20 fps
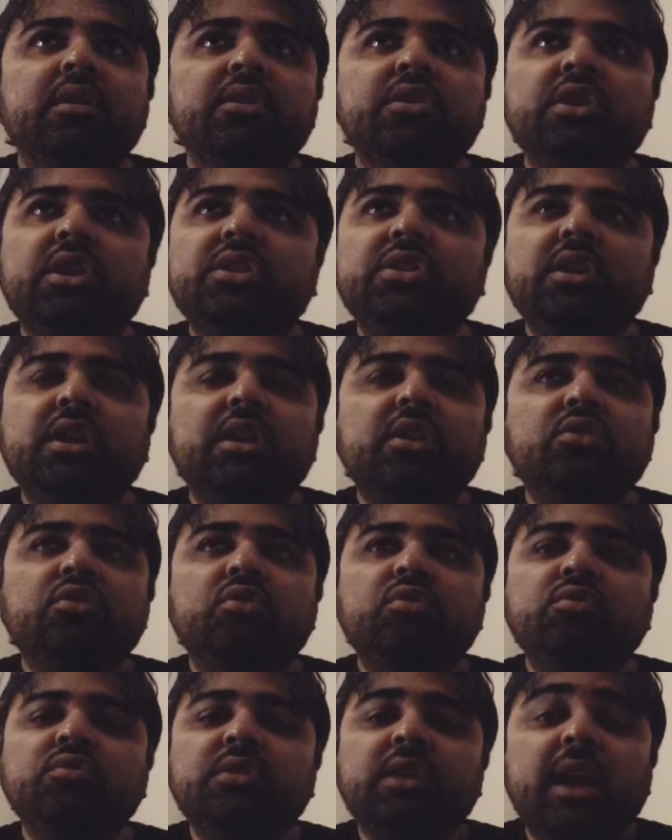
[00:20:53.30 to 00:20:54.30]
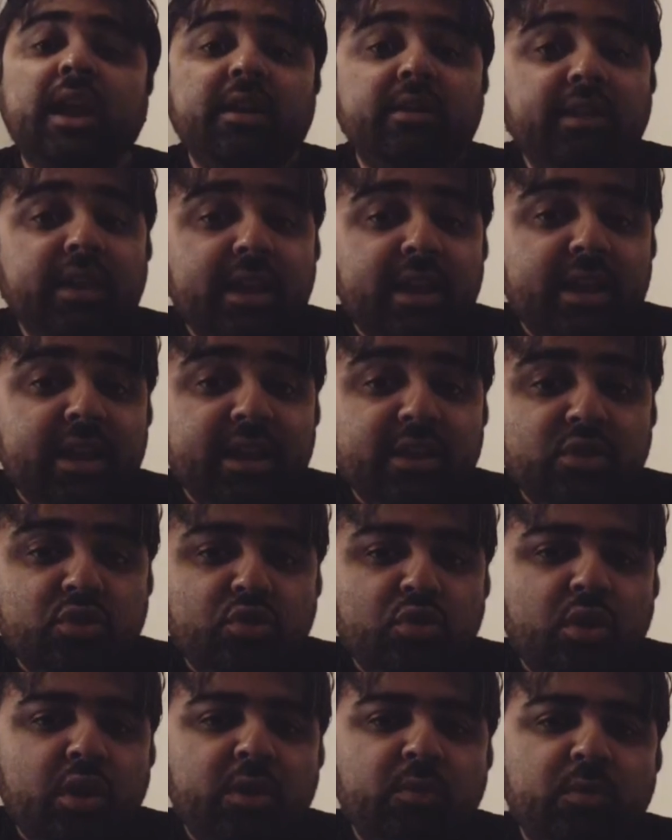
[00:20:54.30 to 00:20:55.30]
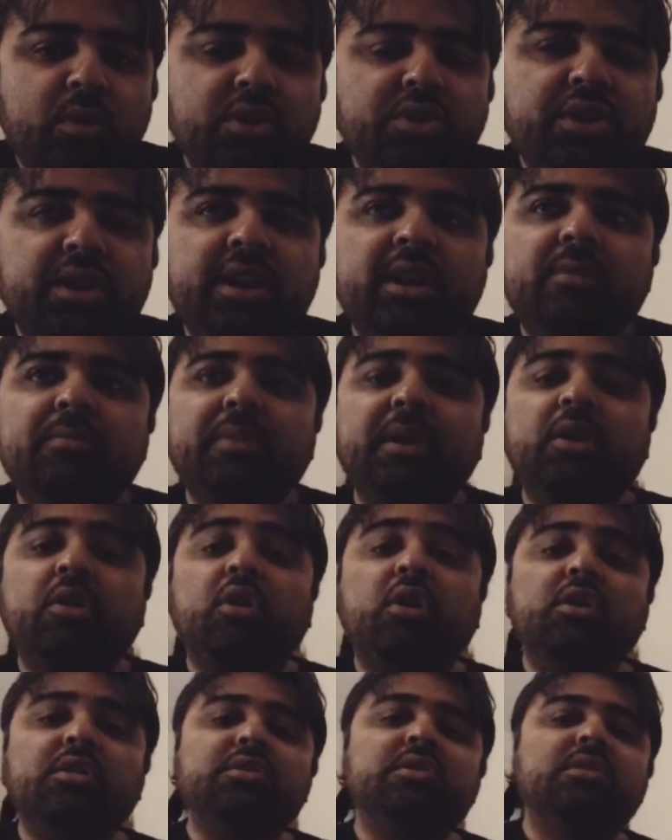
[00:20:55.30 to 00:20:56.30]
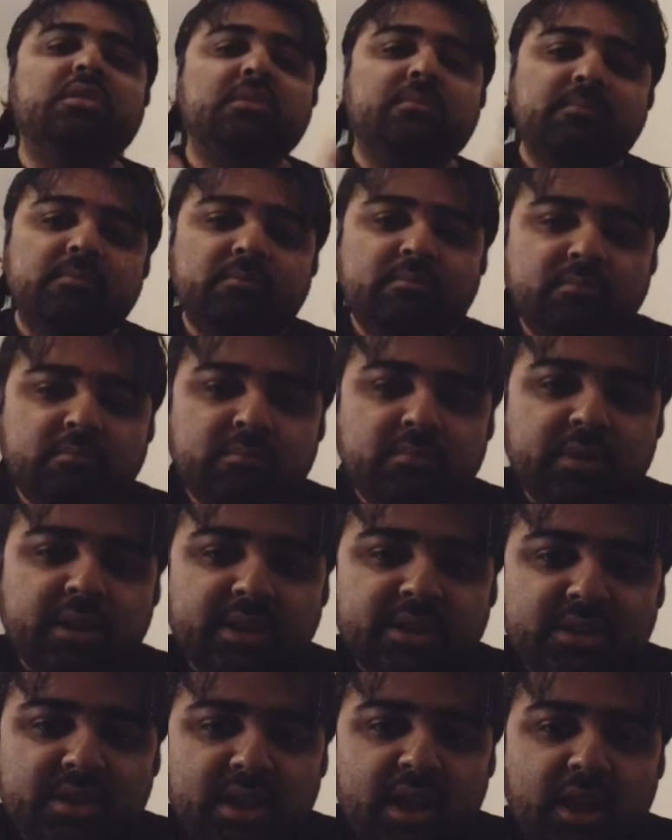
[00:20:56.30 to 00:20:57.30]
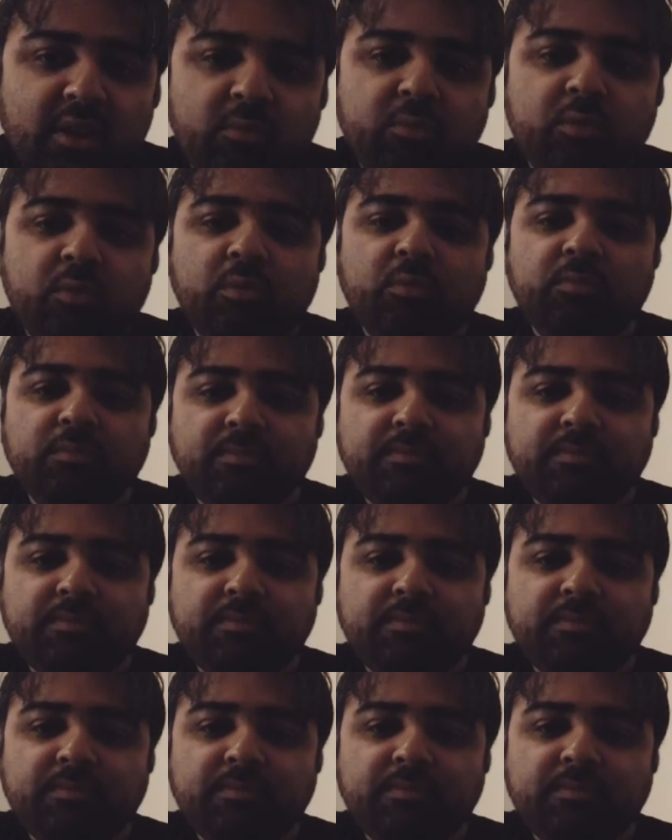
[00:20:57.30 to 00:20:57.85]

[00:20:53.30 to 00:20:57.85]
Jessica Jones, I really enjoyed watching it because it's Kung Fu.